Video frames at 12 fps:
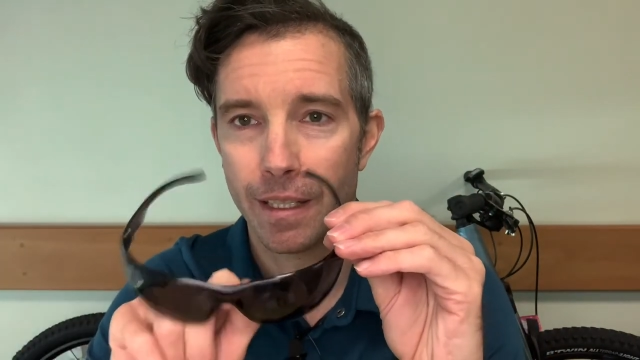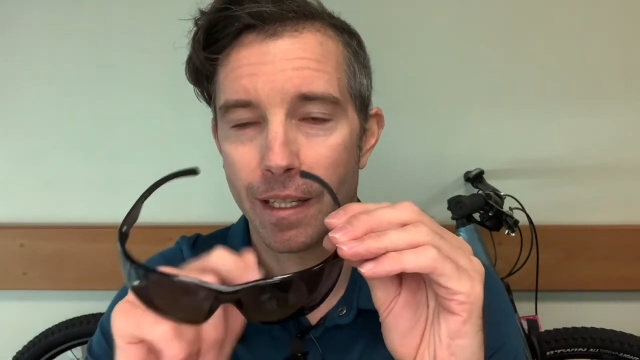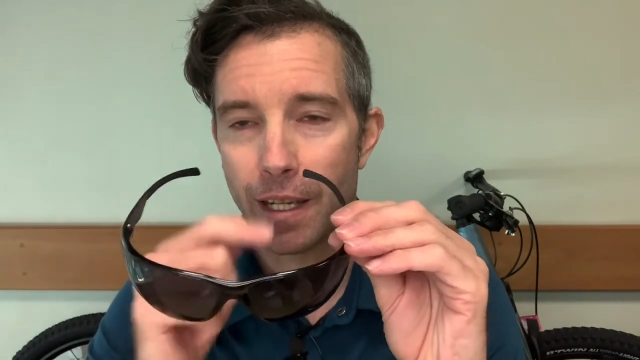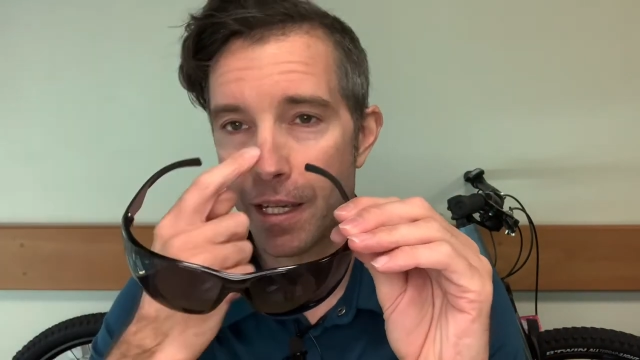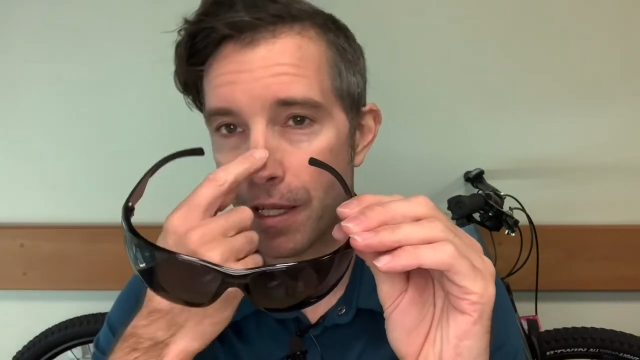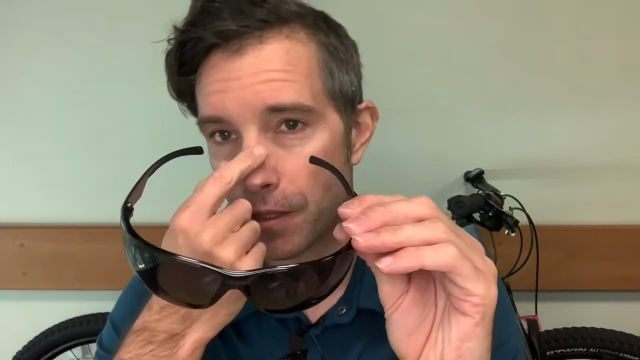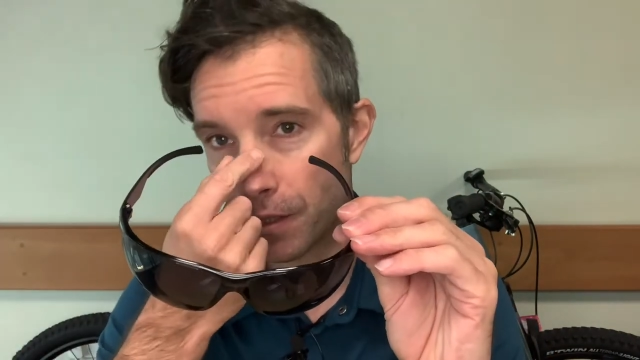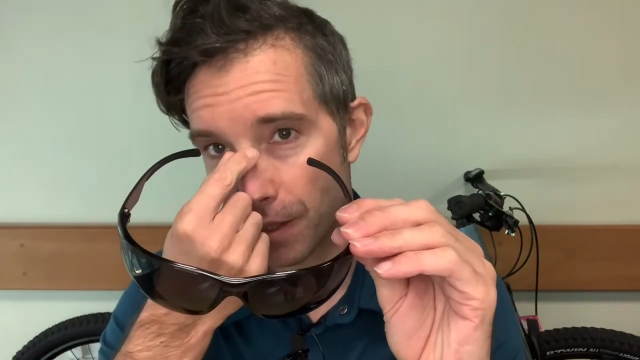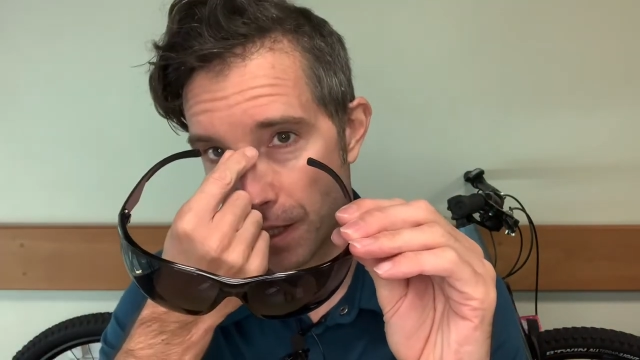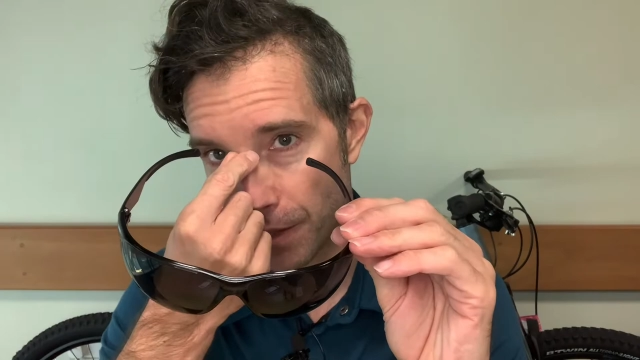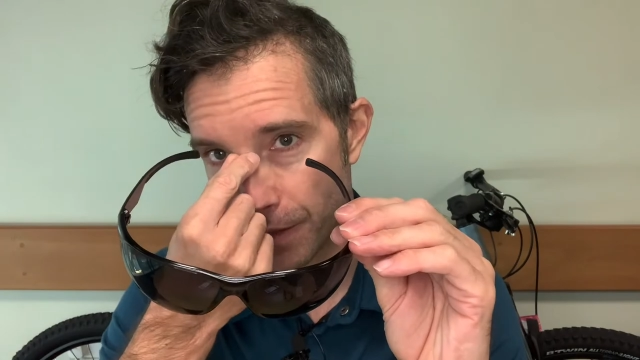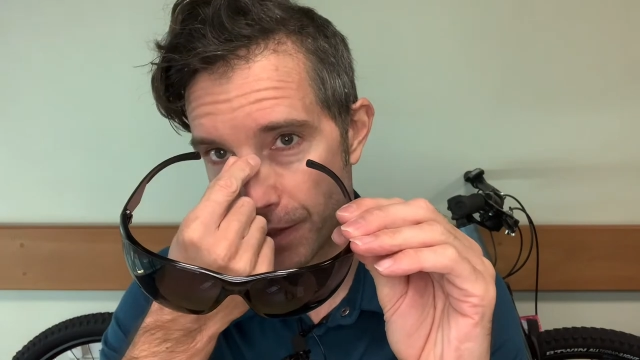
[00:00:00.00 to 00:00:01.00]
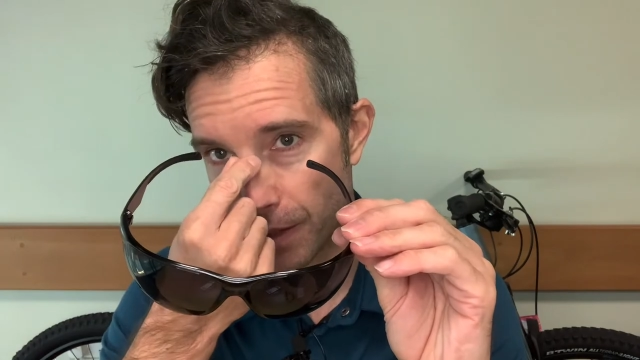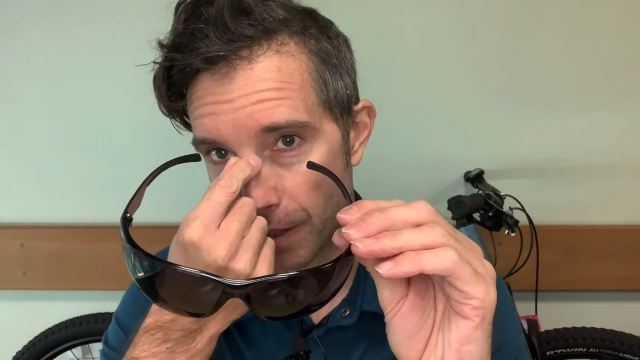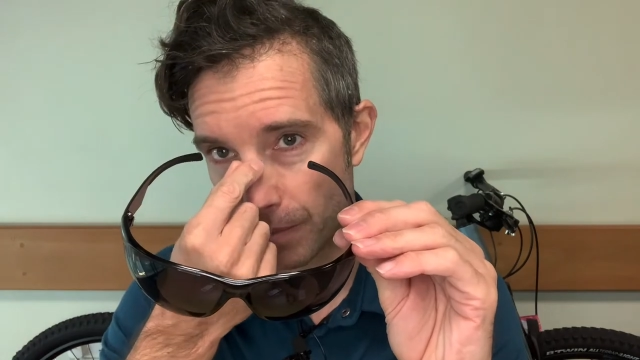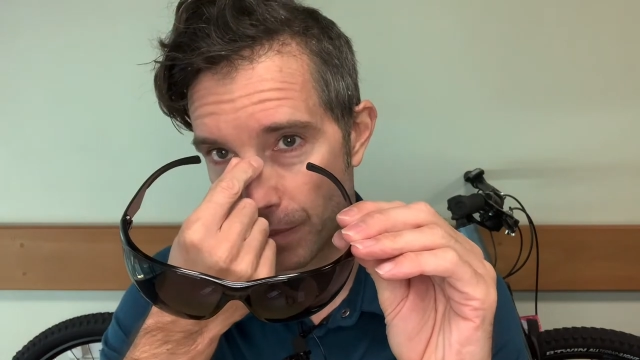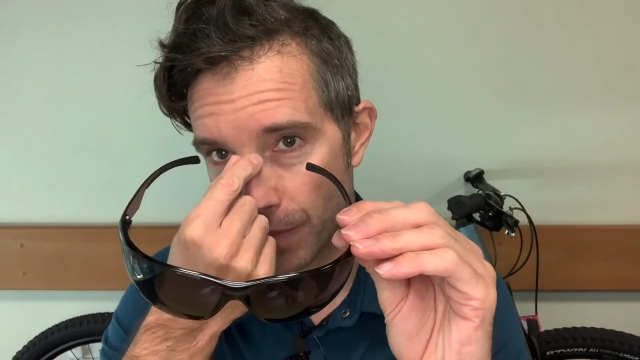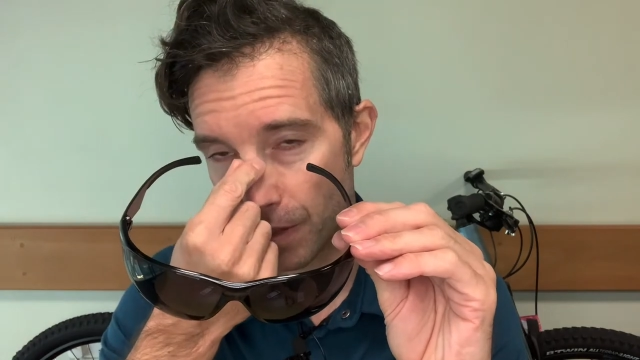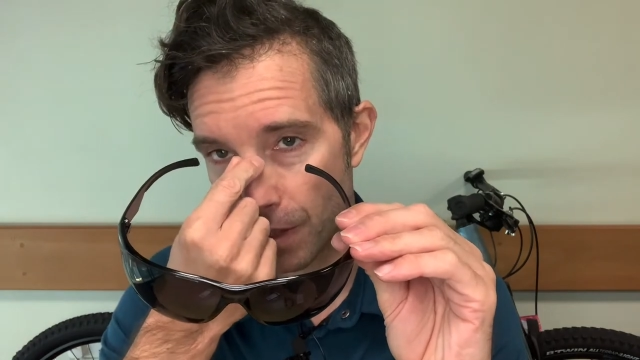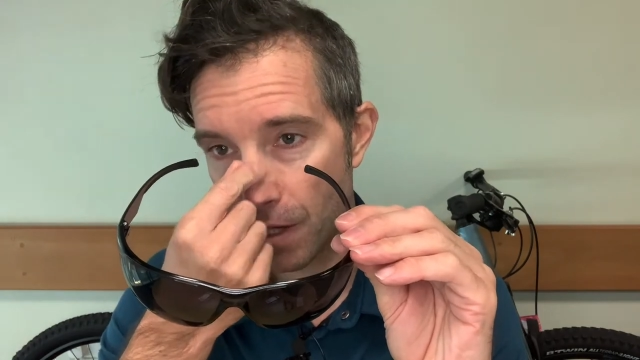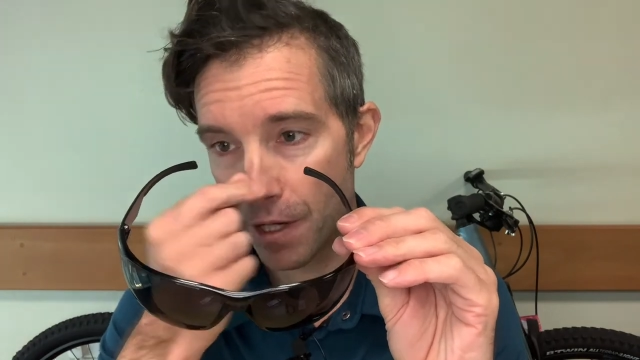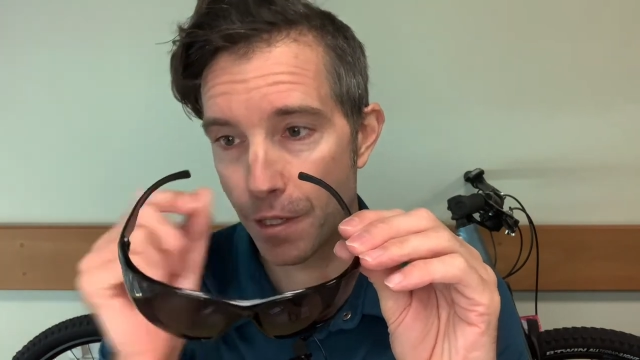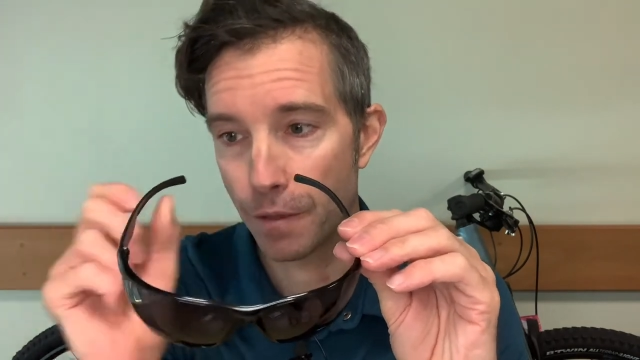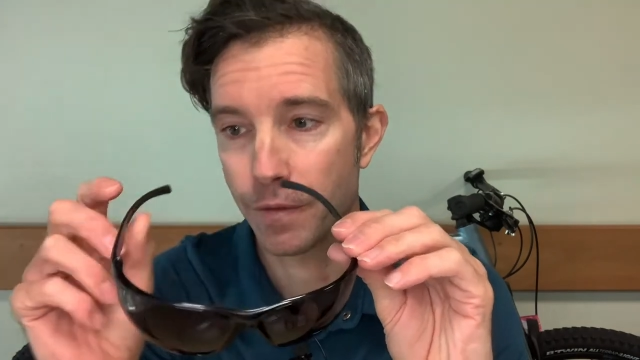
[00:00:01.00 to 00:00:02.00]
uh, start to
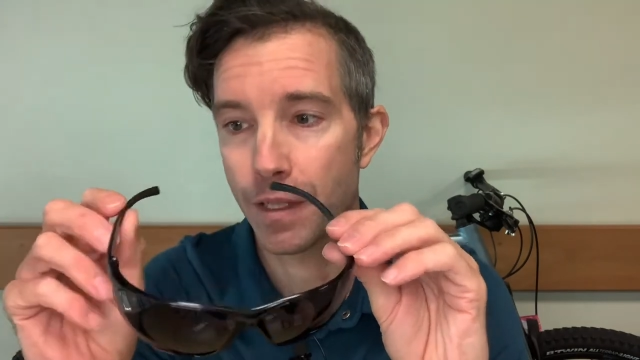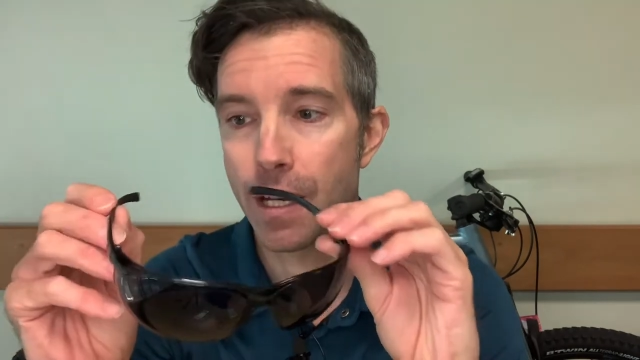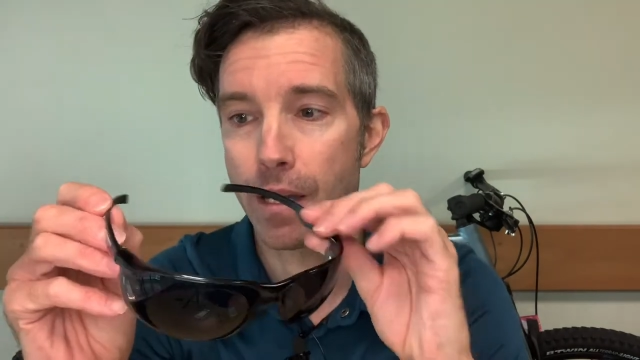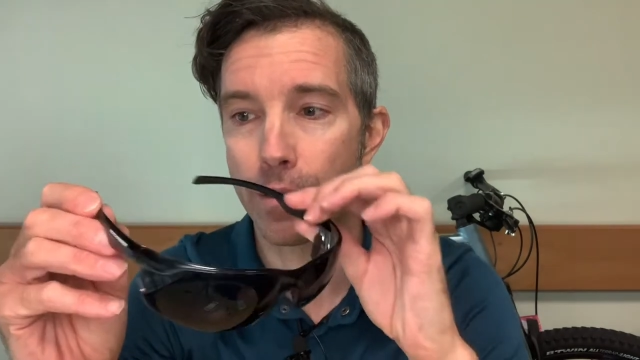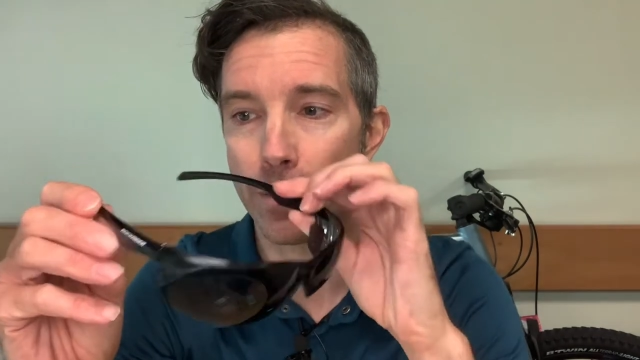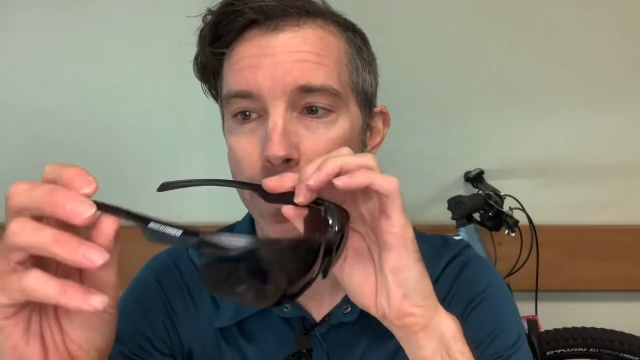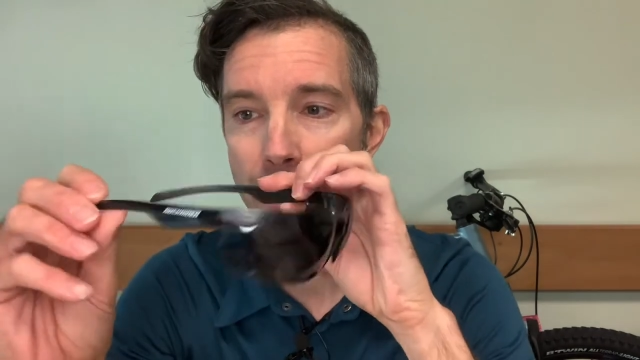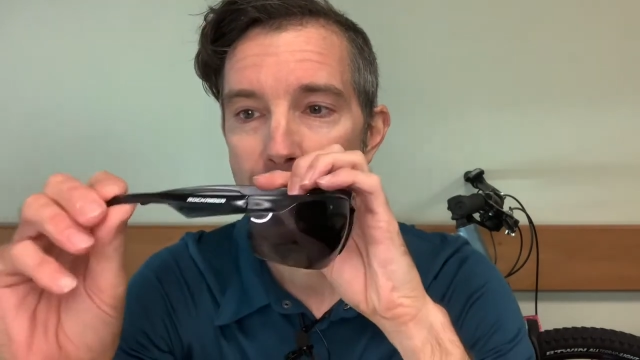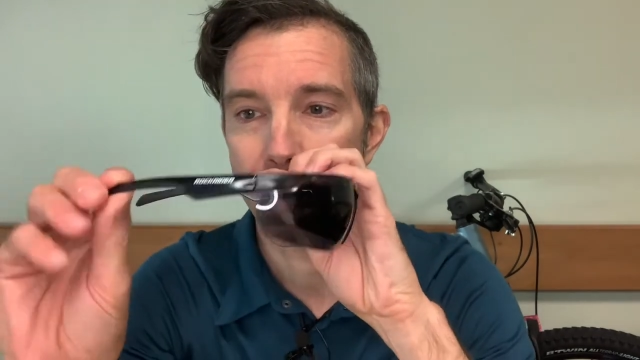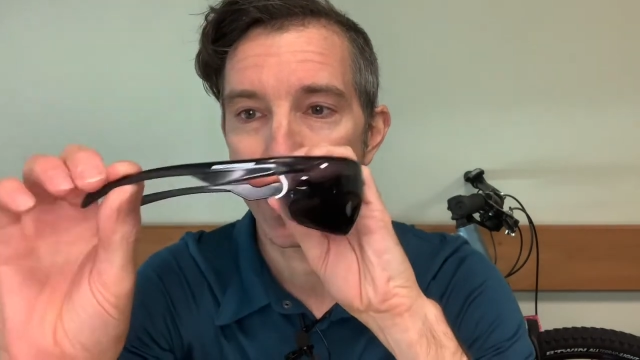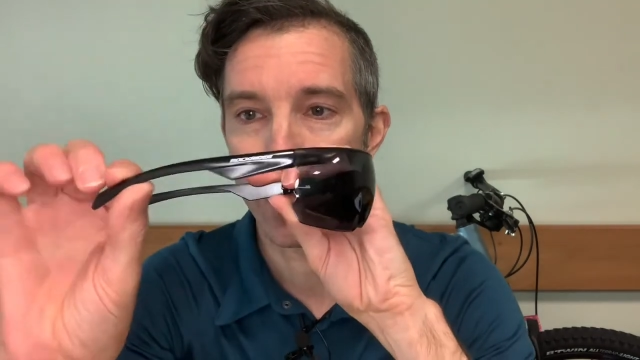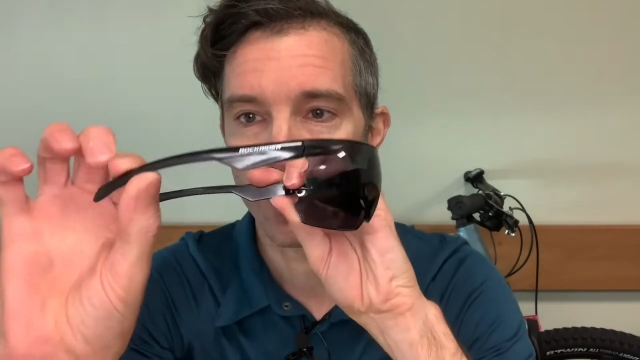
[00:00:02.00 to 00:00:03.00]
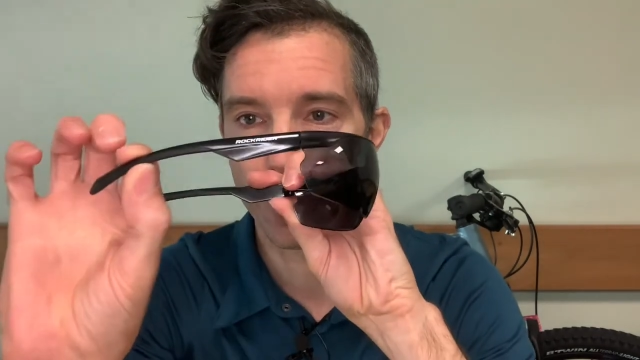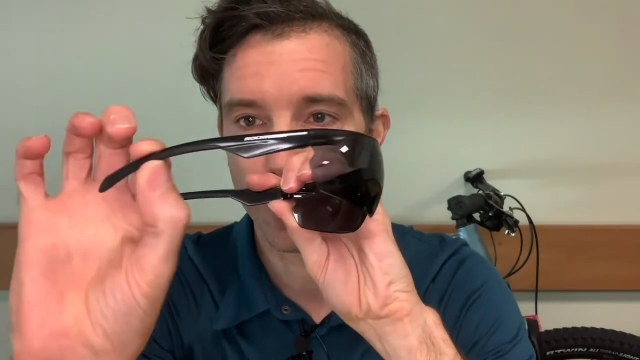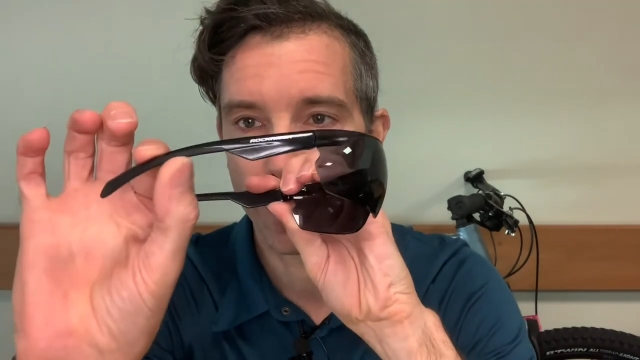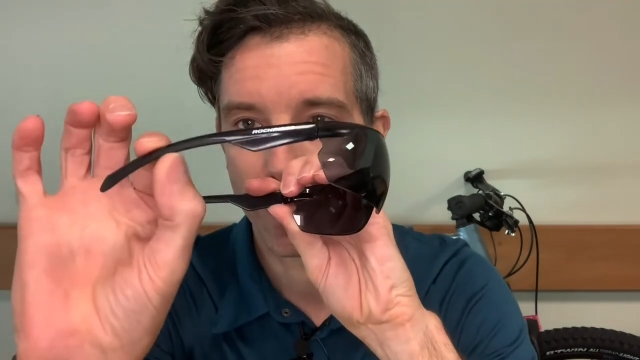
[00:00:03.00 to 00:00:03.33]
slide off your nose if